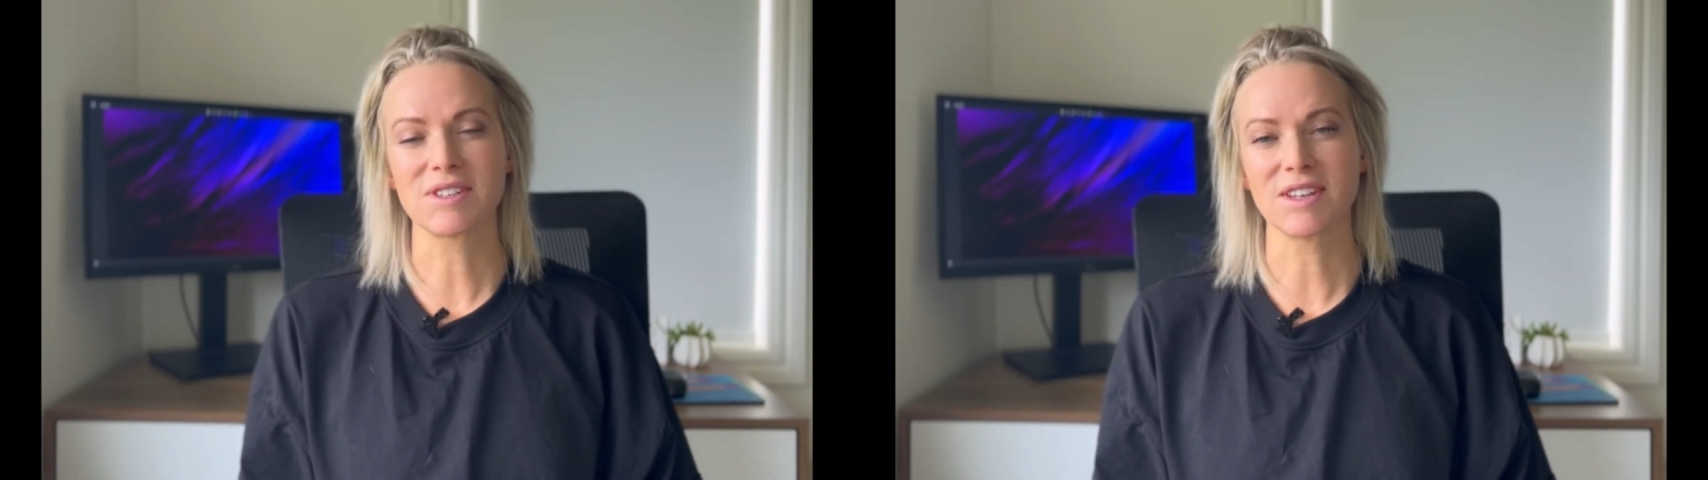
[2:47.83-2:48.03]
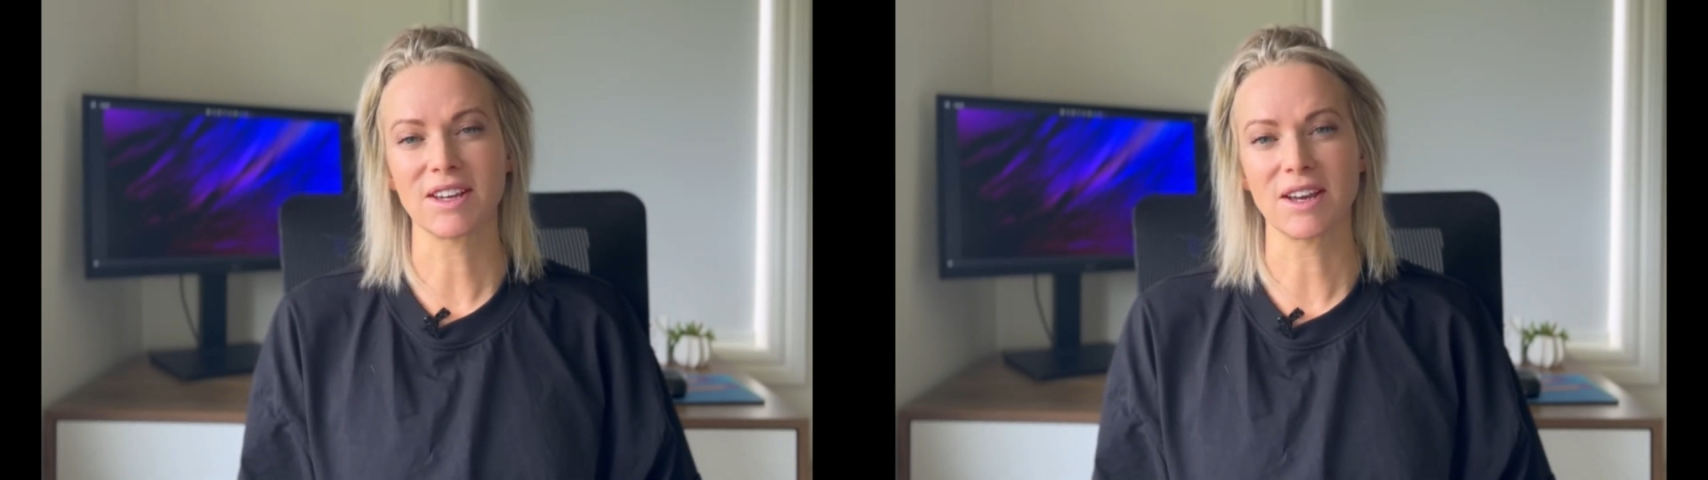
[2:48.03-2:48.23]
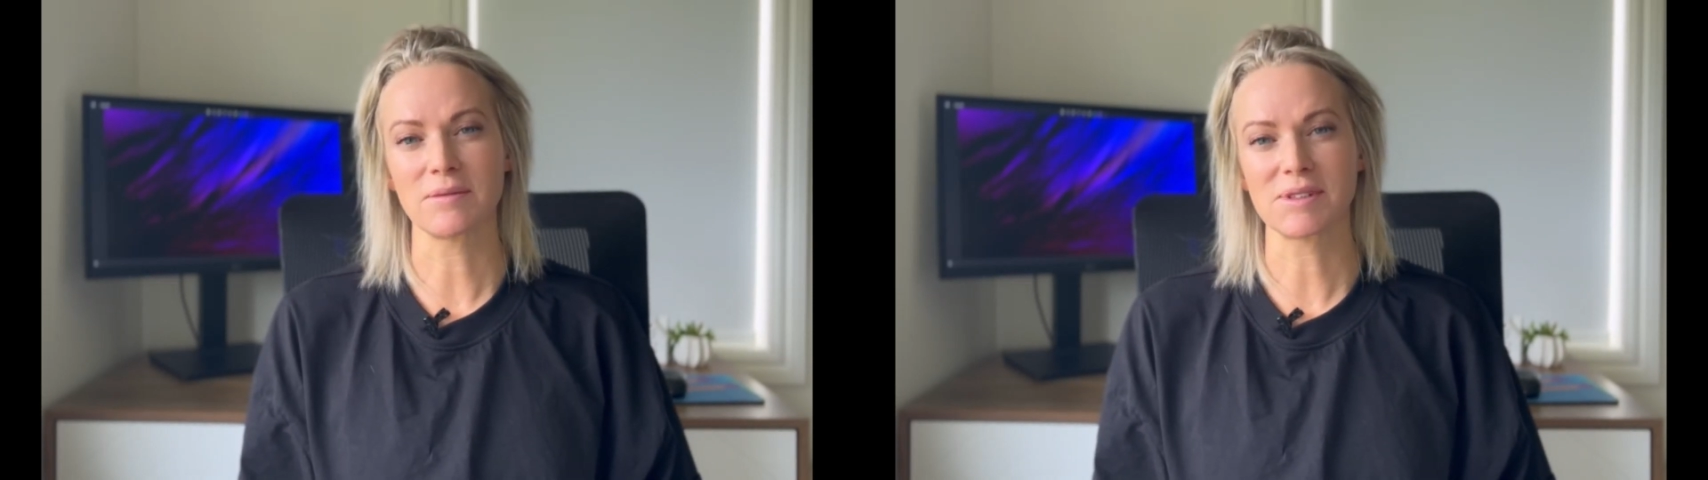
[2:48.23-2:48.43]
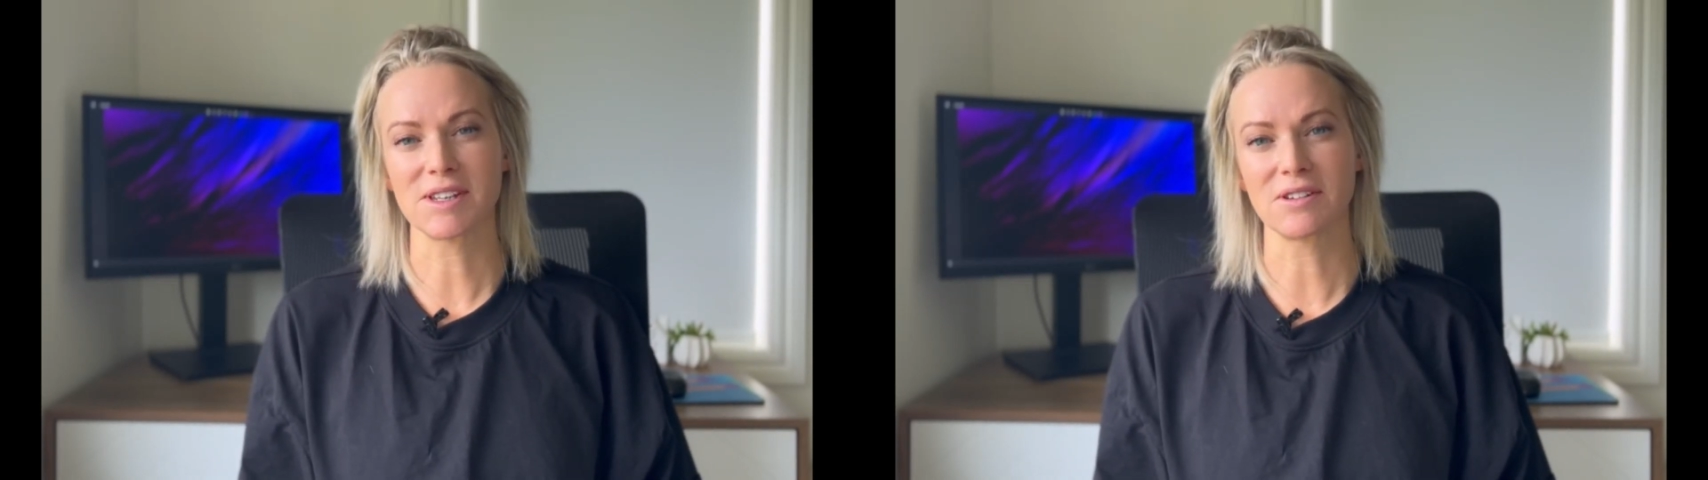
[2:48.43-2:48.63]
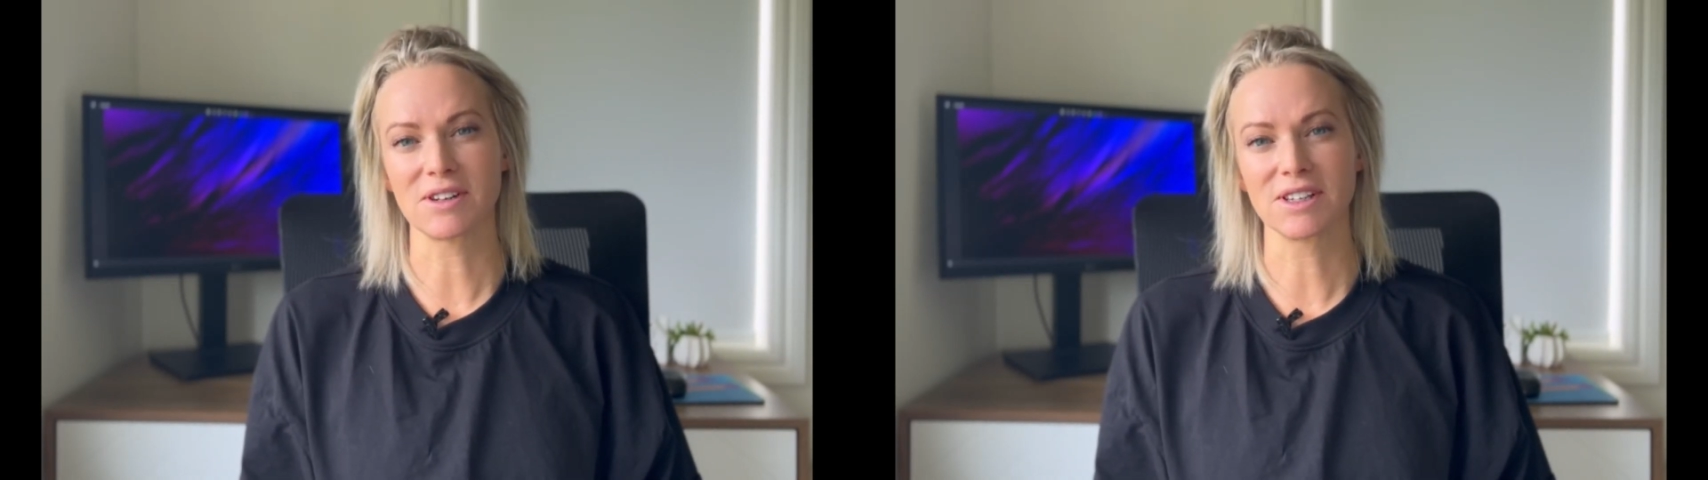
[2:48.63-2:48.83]
Suck Up
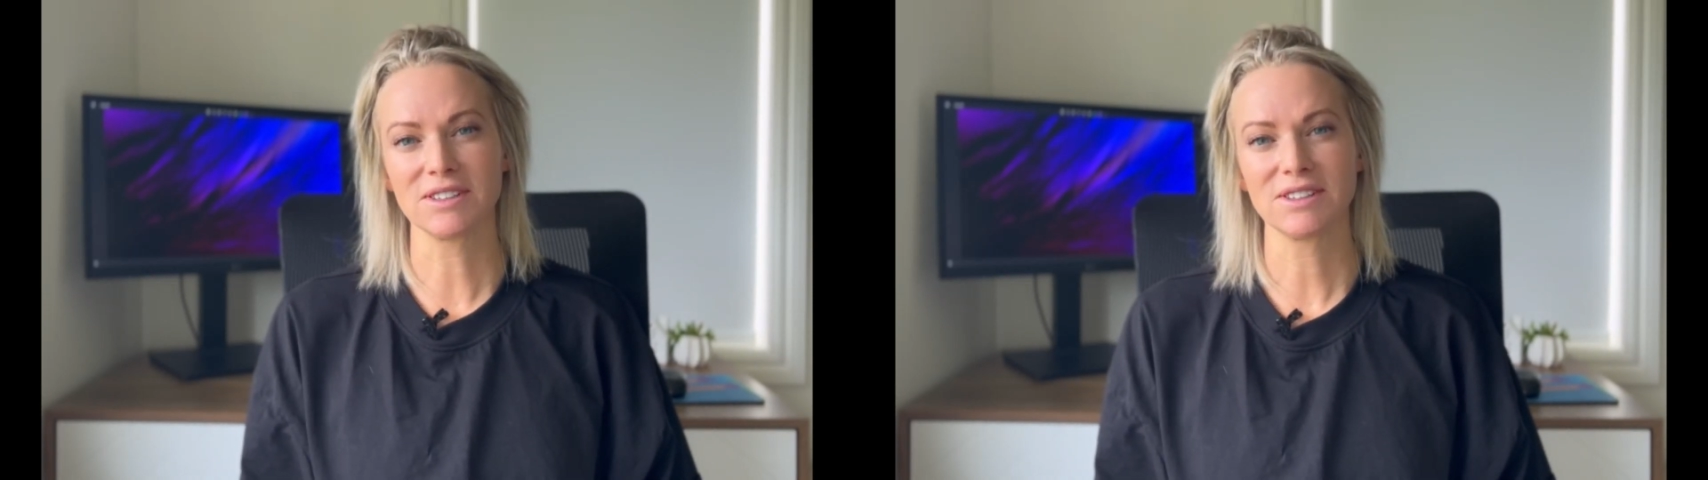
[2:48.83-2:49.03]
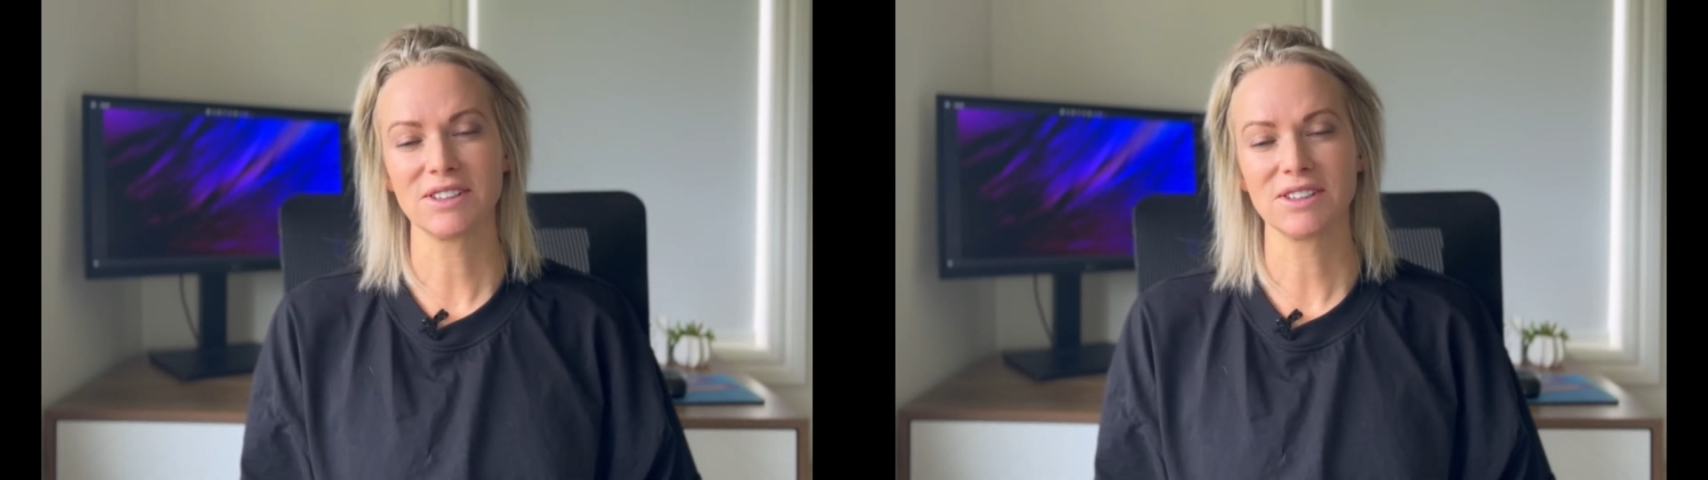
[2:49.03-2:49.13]
Sarah,